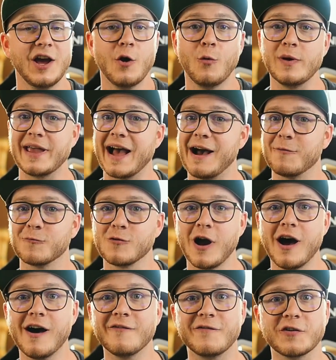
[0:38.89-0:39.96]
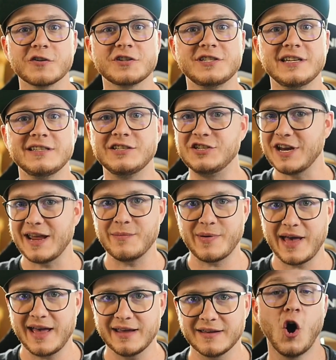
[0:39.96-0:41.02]
we got RAW versus
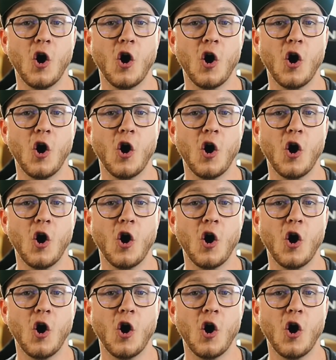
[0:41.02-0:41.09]
JPEG.